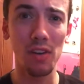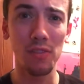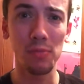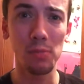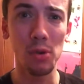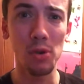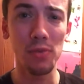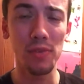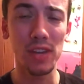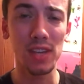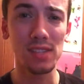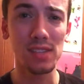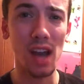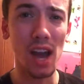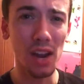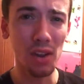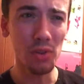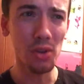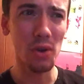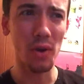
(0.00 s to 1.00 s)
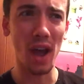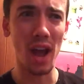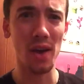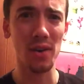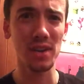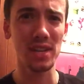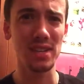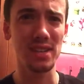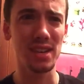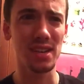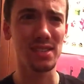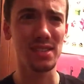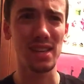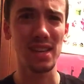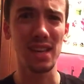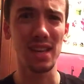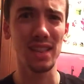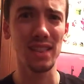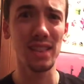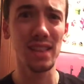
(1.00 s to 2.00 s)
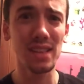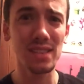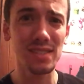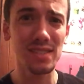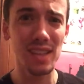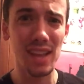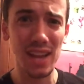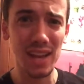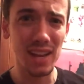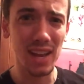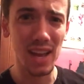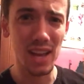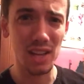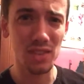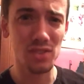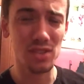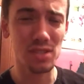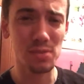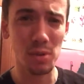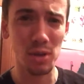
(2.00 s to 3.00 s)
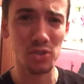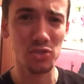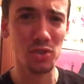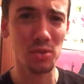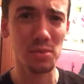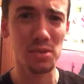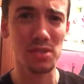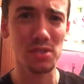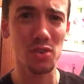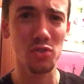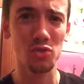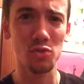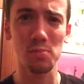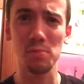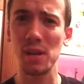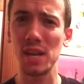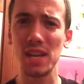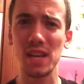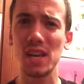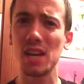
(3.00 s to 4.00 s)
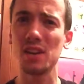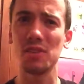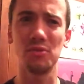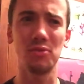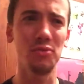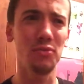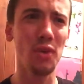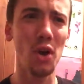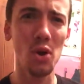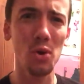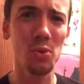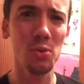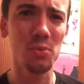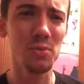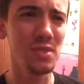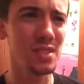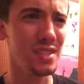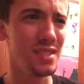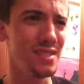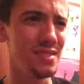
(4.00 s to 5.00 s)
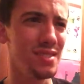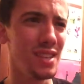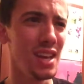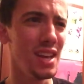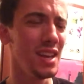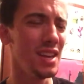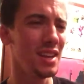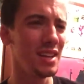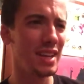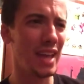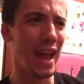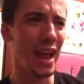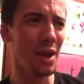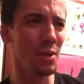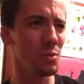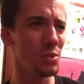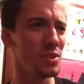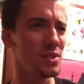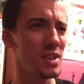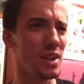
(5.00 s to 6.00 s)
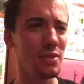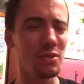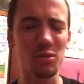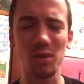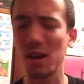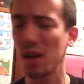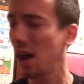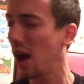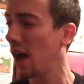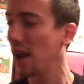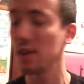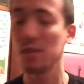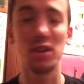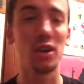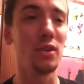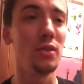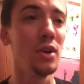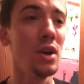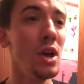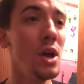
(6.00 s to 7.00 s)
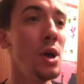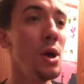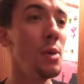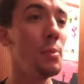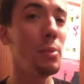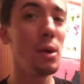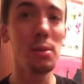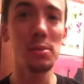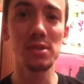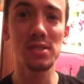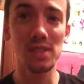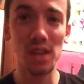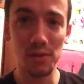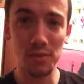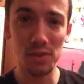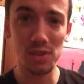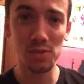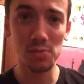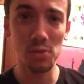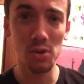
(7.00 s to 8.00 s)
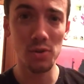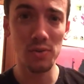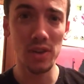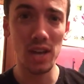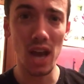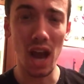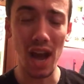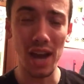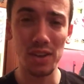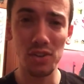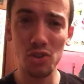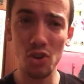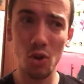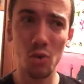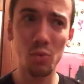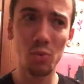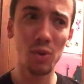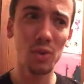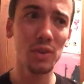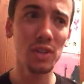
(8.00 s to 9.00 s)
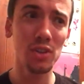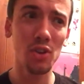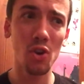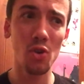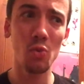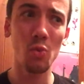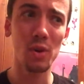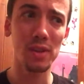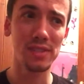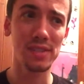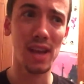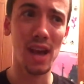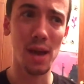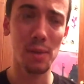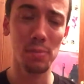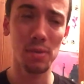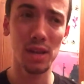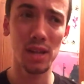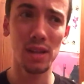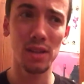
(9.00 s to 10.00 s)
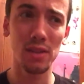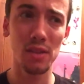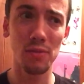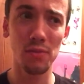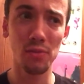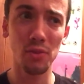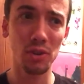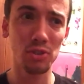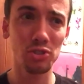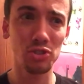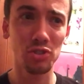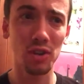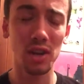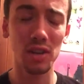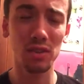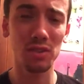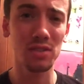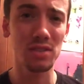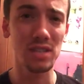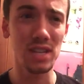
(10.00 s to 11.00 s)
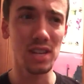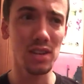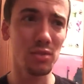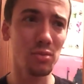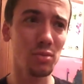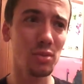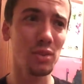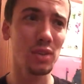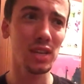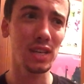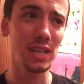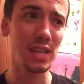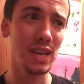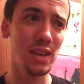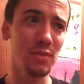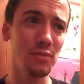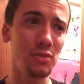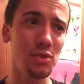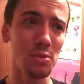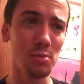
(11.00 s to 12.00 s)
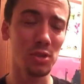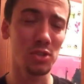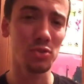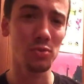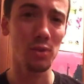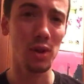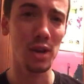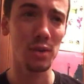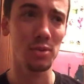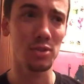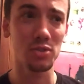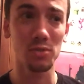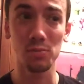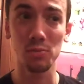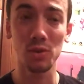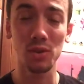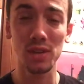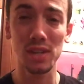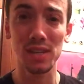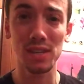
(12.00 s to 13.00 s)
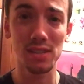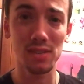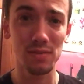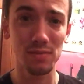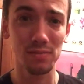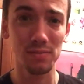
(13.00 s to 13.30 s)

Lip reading: of movies. I don't know how he does it. In this day and age, especially with social media and phones and cameras everywhere, I don't know. But I'm excited for this movie. I don't really know what's happening. The first trailer didn't really give too much away, which I'm really